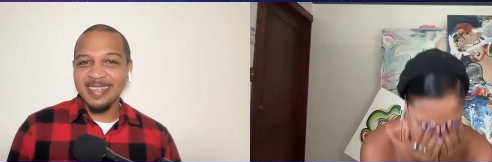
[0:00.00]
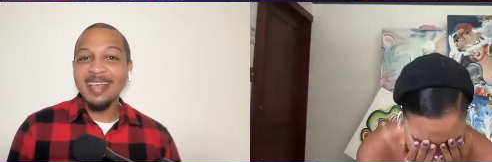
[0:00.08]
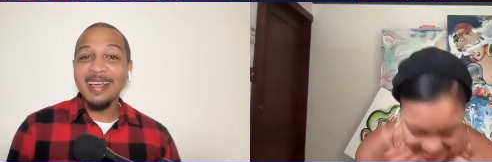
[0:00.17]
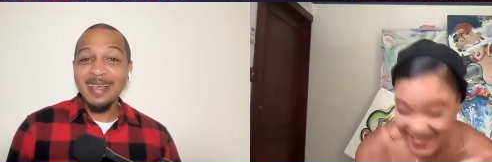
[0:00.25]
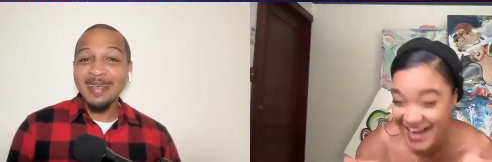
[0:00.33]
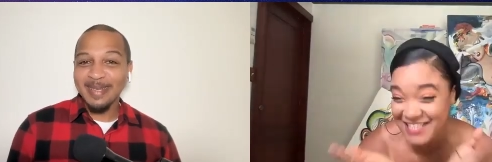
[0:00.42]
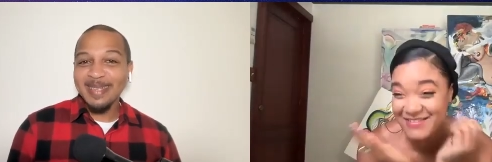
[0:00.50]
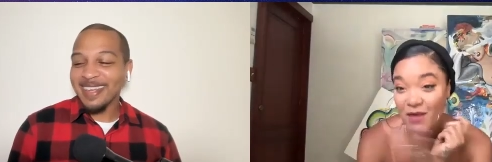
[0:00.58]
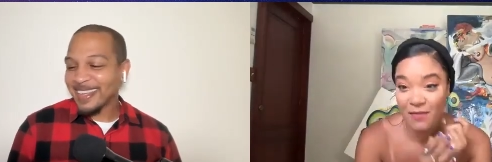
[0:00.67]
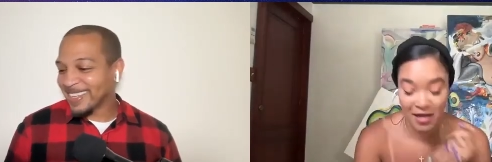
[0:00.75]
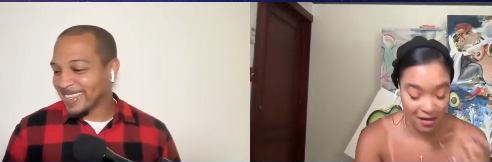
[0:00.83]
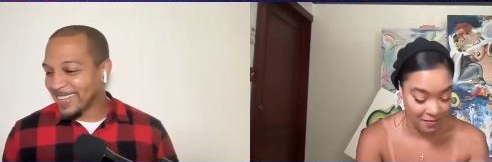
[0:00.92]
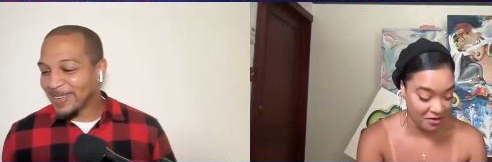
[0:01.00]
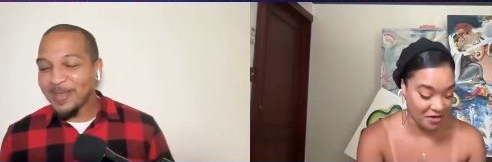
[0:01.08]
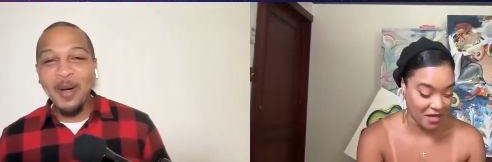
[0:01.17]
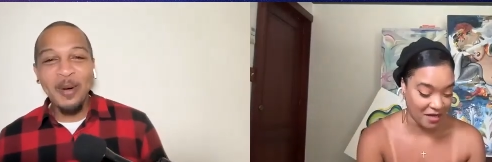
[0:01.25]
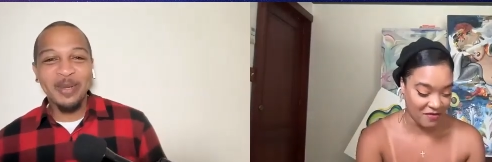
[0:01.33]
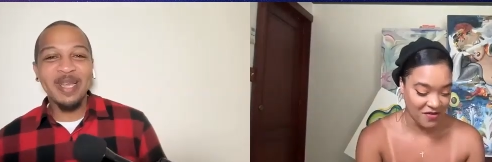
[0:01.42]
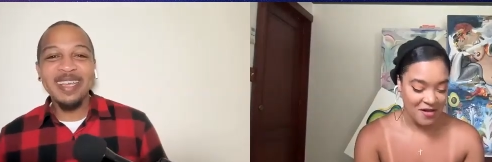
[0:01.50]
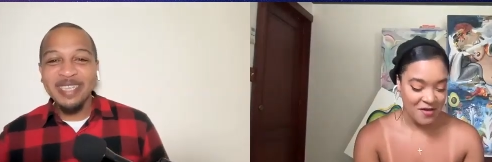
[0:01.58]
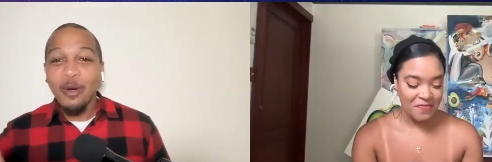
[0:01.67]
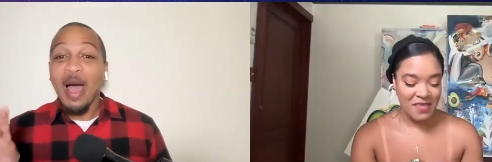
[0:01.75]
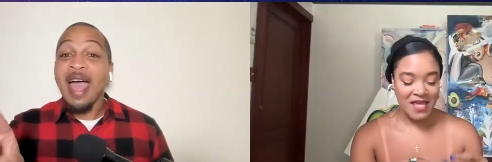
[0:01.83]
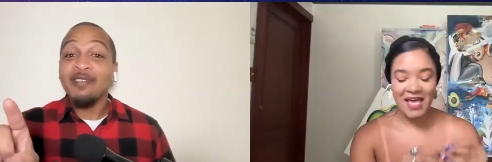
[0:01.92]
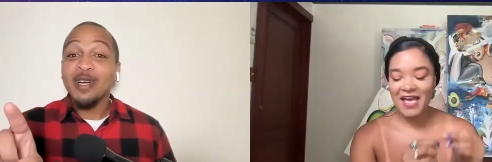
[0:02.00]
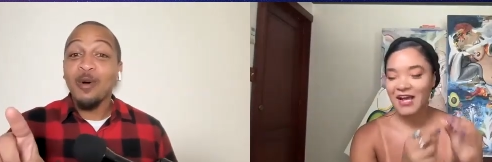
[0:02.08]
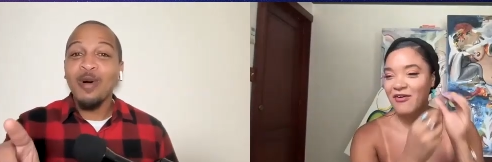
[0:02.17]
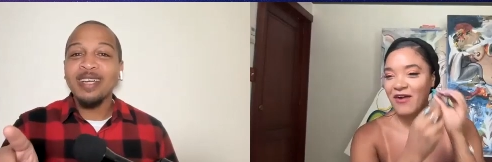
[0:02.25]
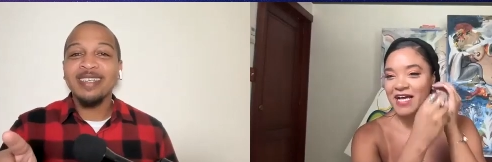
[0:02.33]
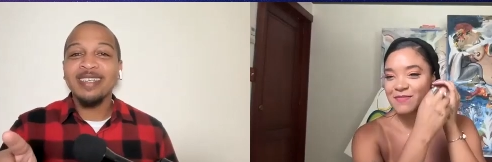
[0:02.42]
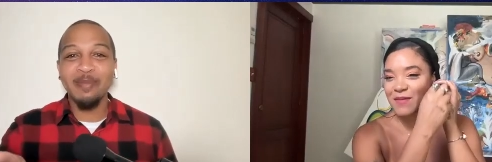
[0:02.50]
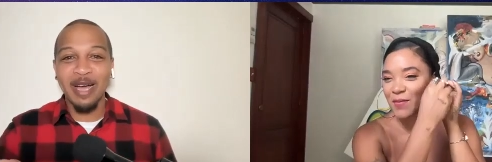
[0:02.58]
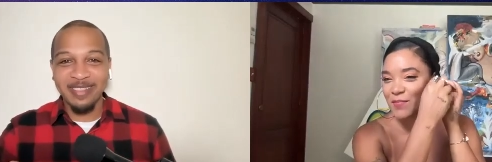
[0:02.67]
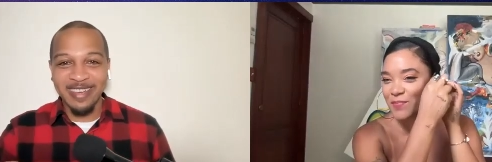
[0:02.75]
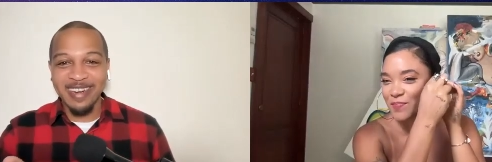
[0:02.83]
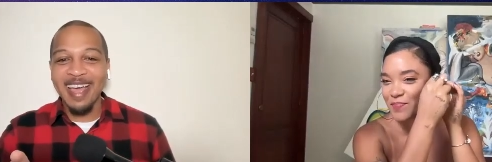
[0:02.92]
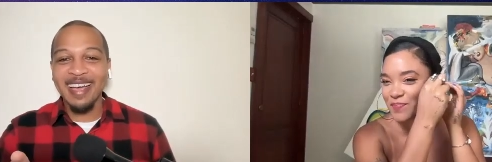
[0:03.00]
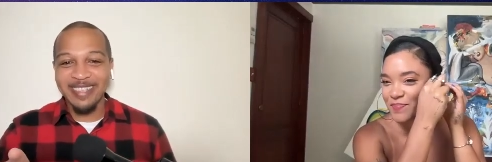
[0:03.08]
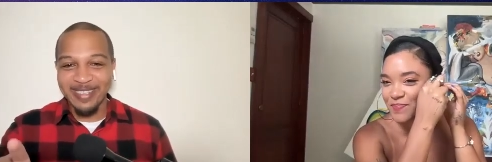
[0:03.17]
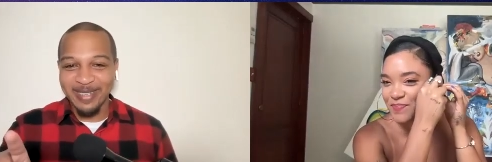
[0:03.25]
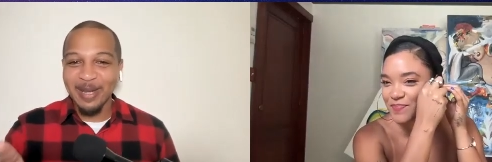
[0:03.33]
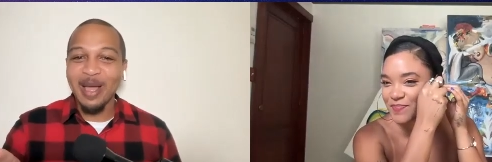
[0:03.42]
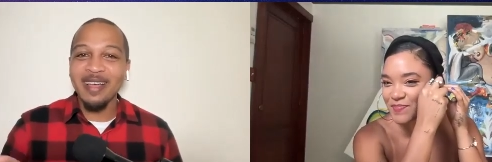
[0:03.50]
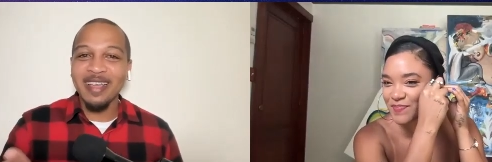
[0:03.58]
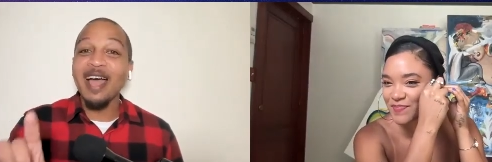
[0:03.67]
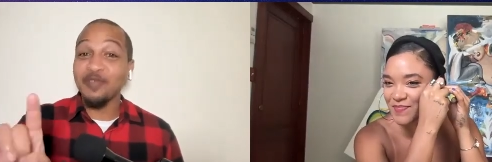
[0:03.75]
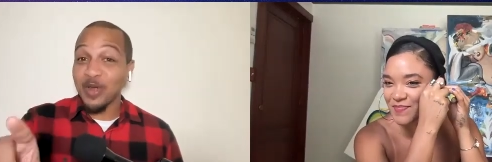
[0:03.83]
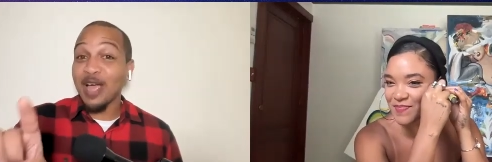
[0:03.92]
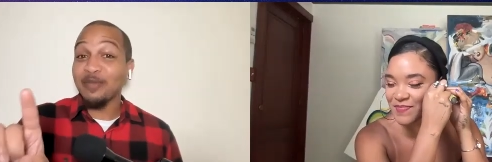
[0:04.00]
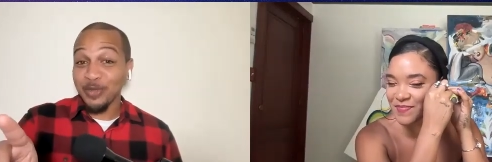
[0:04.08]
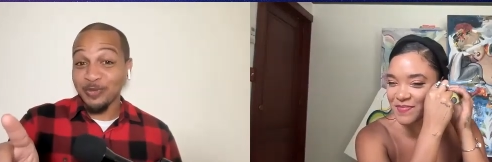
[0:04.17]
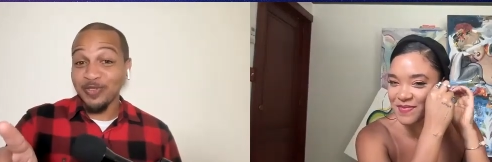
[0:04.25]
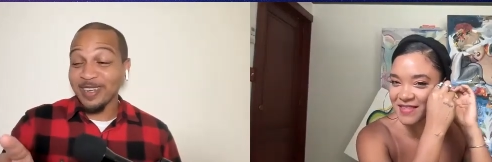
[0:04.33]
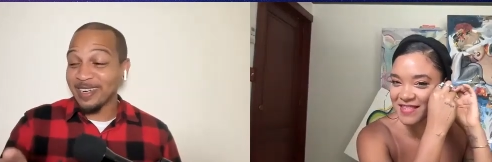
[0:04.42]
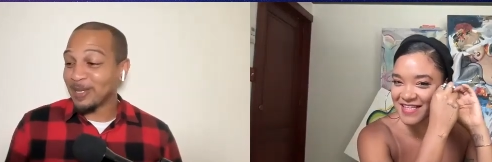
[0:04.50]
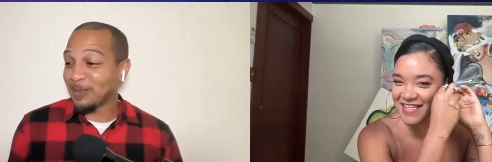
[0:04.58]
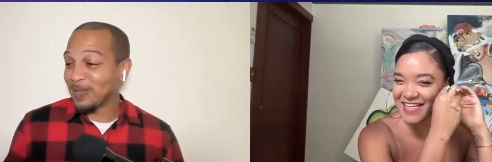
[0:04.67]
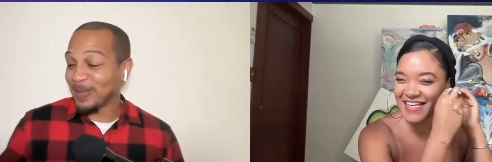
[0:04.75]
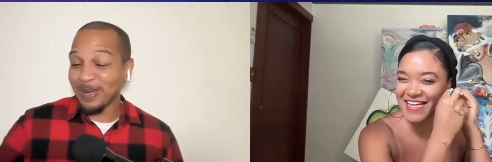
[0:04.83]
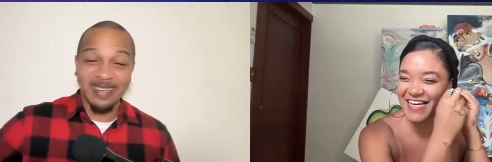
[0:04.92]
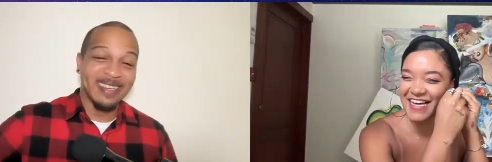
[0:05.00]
Speaker 1: yeah yeah no you know, i have a question about that actually uh, after after you finish i'm sorry